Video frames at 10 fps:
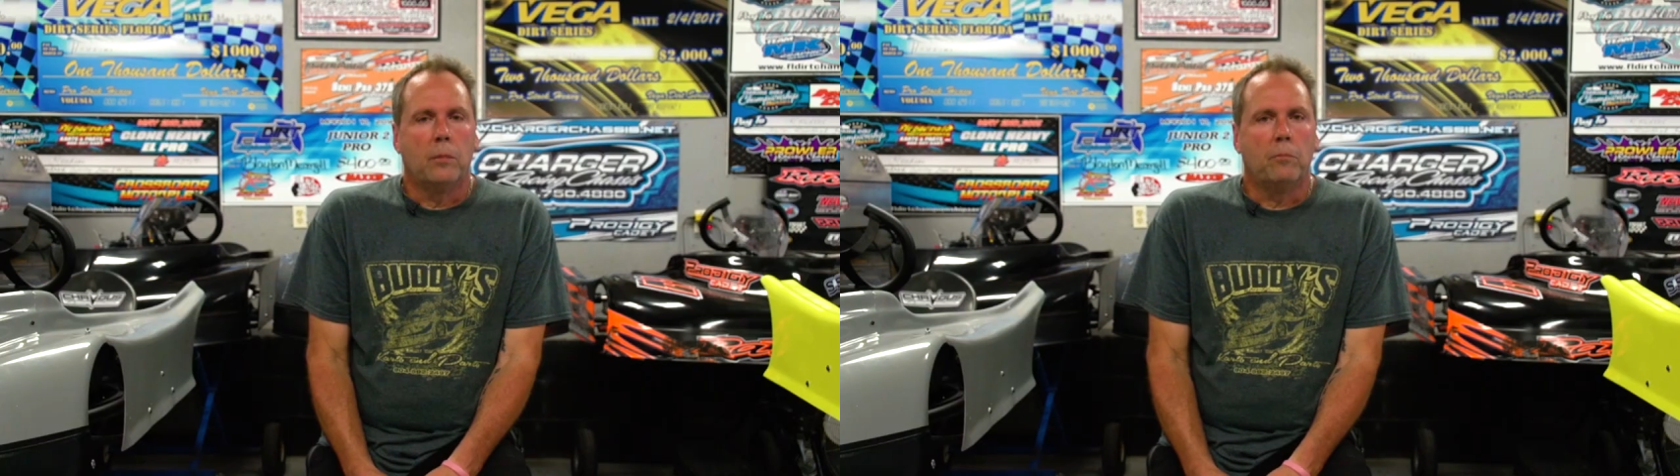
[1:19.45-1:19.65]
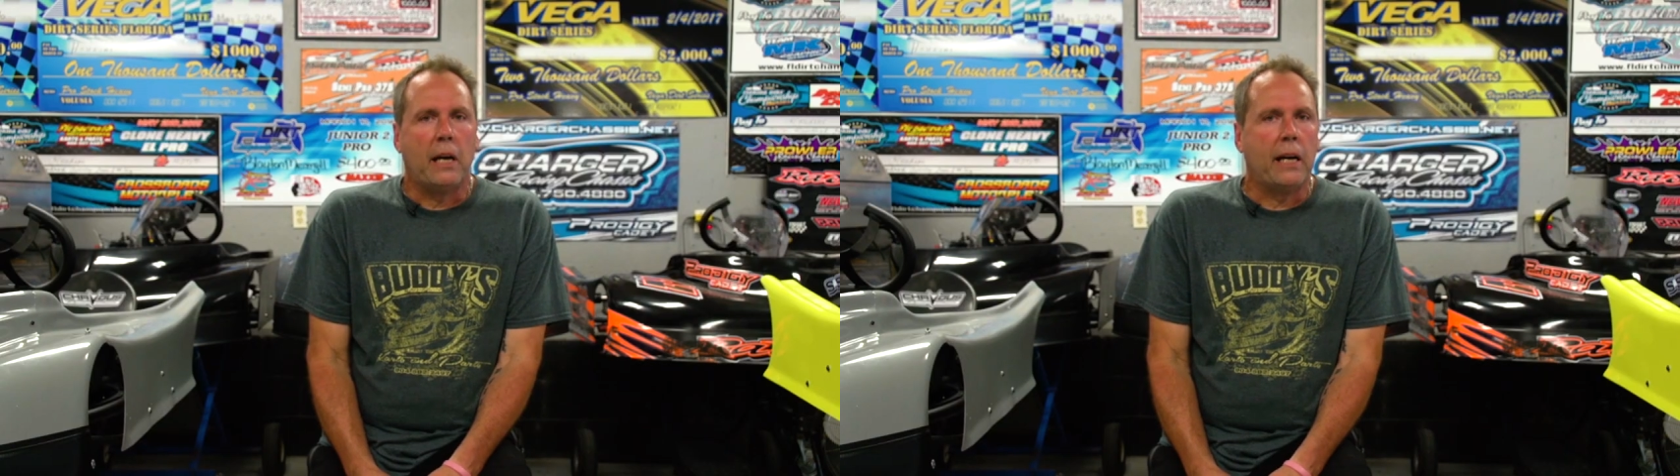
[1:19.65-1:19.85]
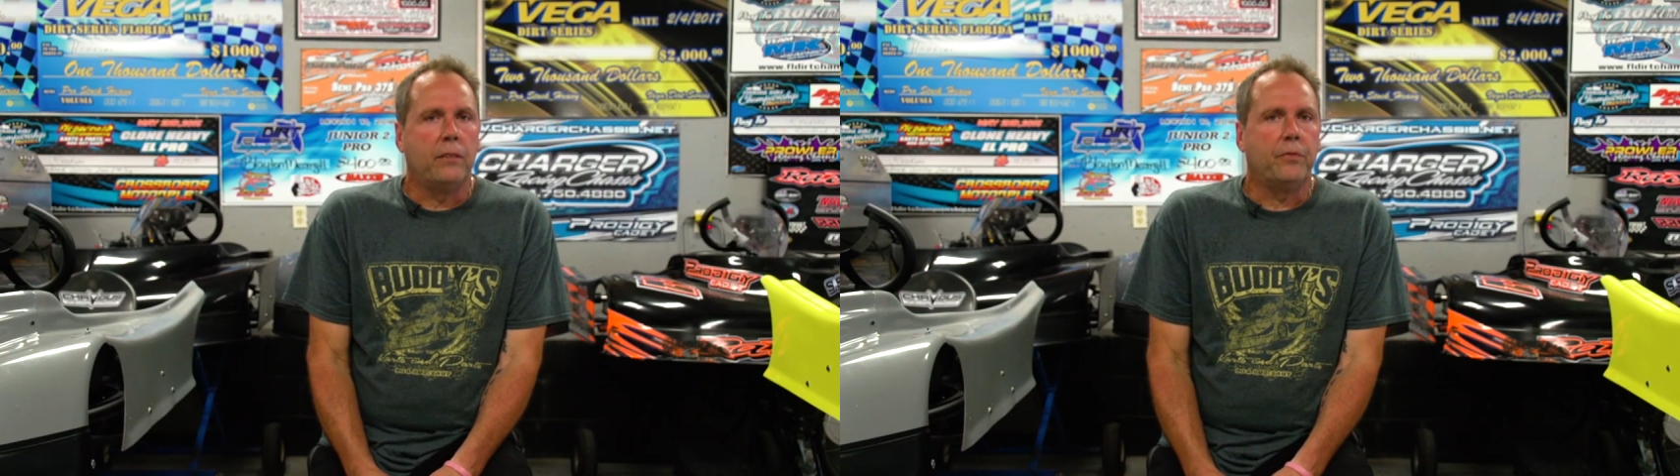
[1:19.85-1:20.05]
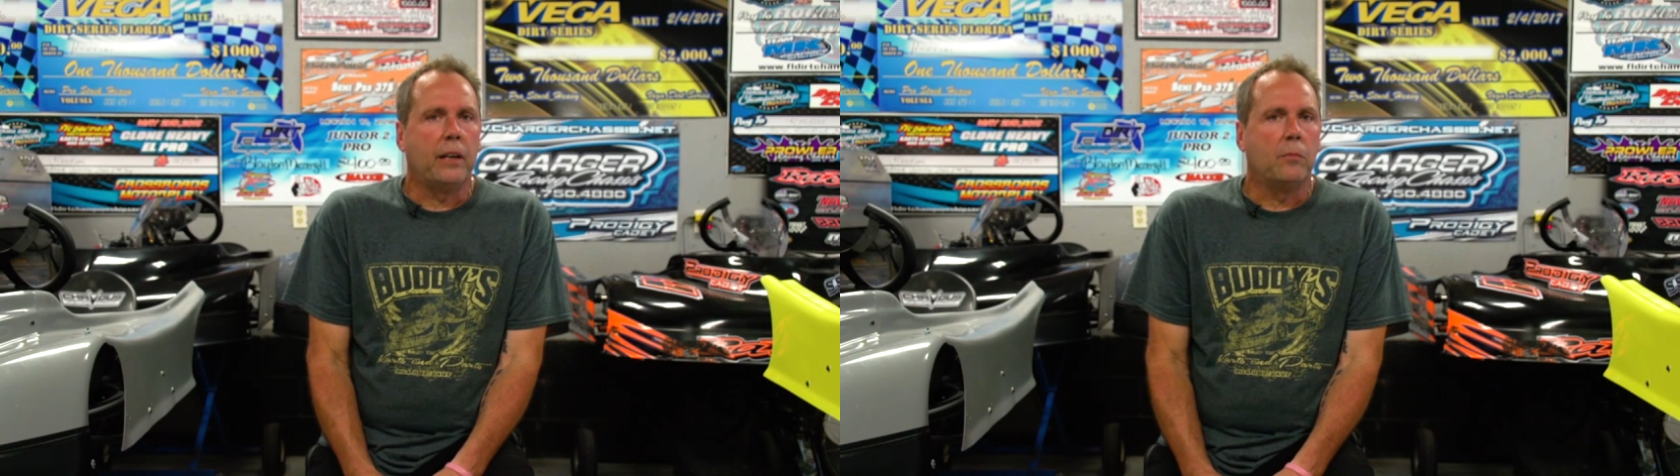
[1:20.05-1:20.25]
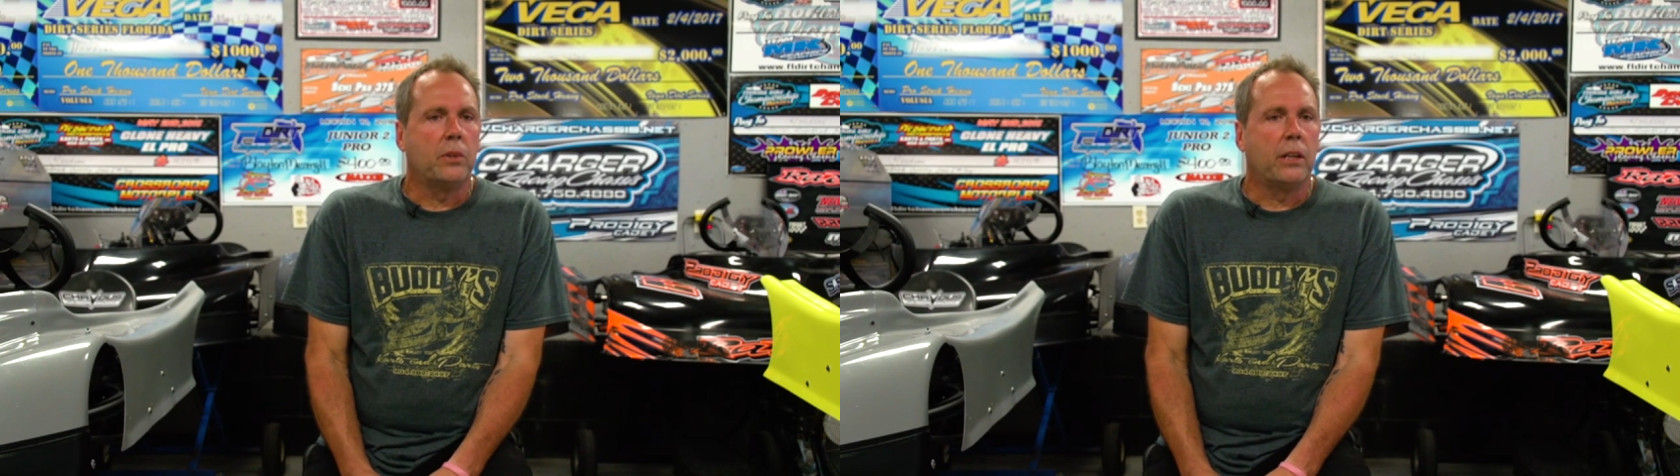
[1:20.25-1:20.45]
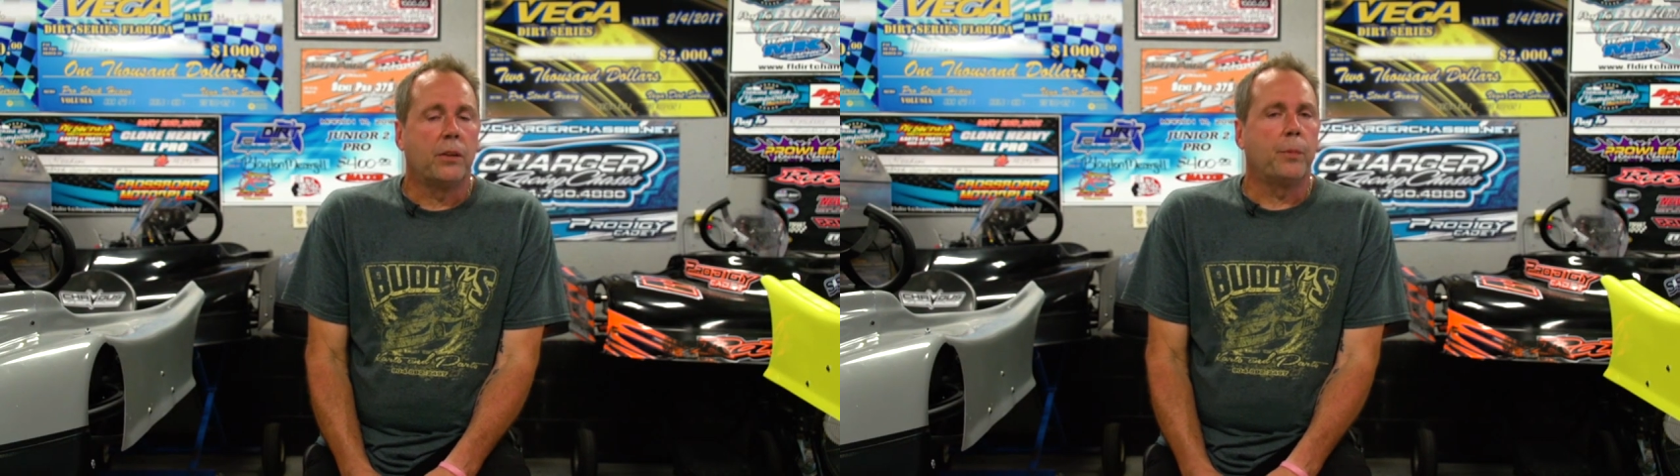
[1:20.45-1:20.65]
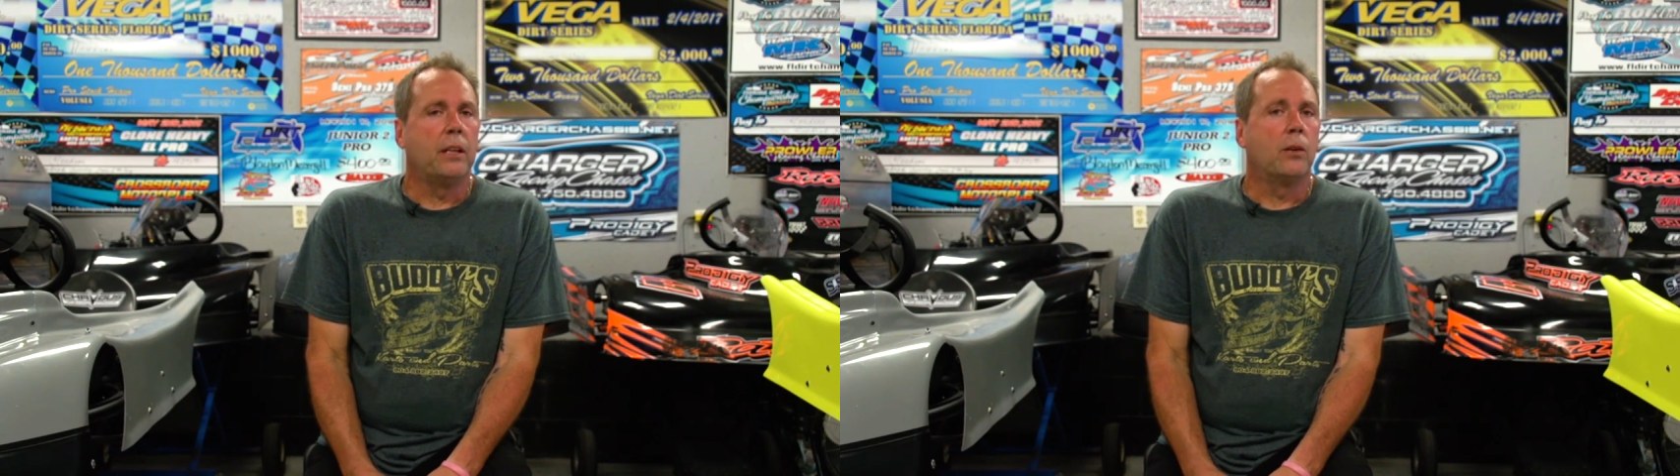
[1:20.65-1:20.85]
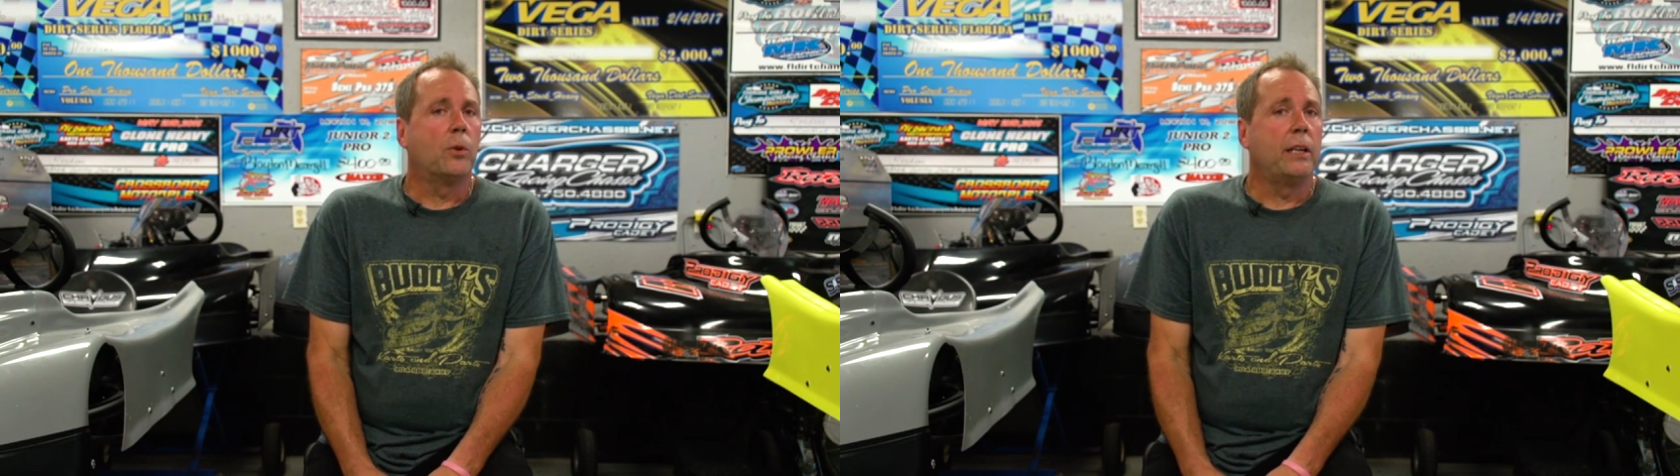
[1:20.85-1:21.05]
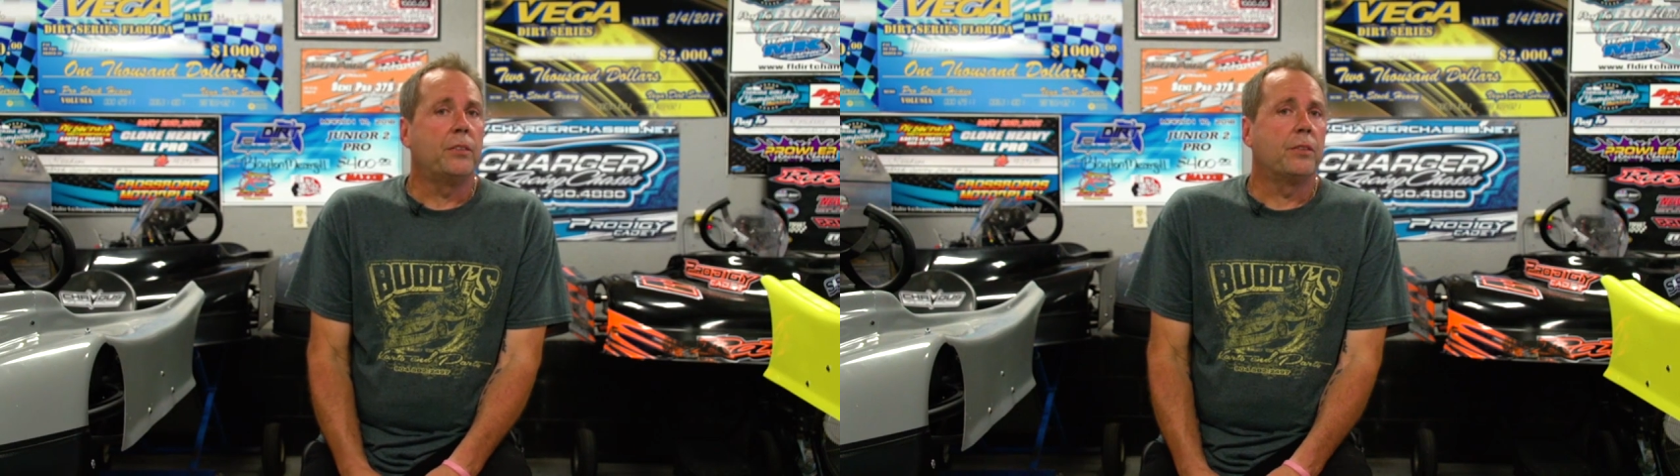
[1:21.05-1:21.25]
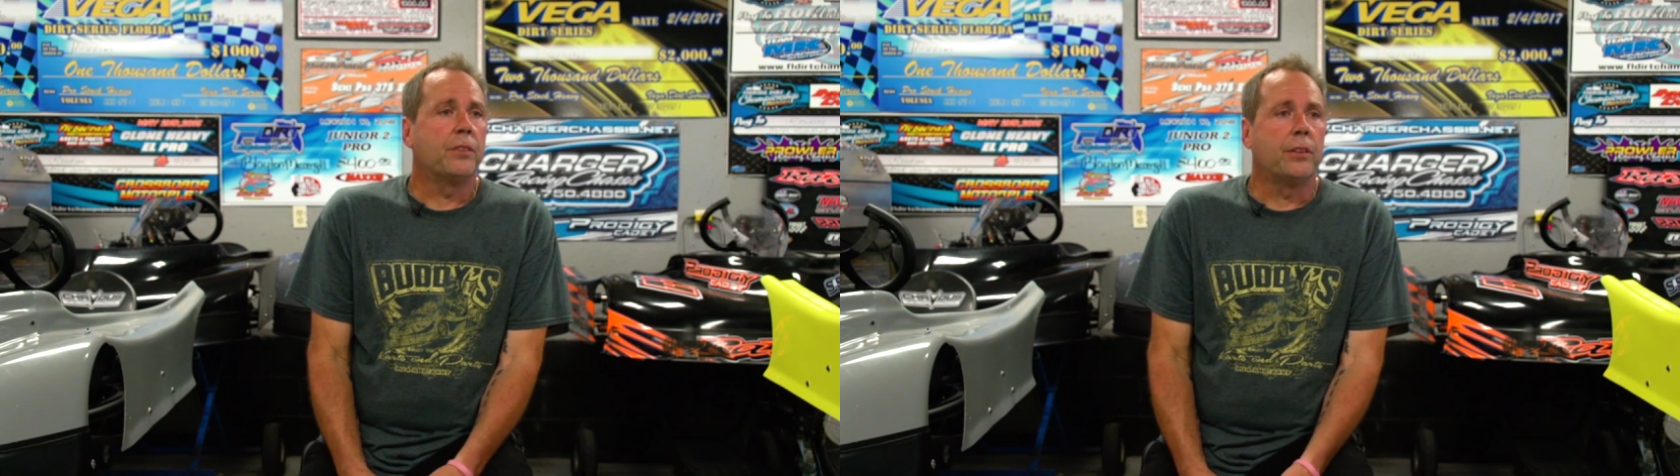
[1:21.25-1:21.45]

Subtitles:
My family has been in racing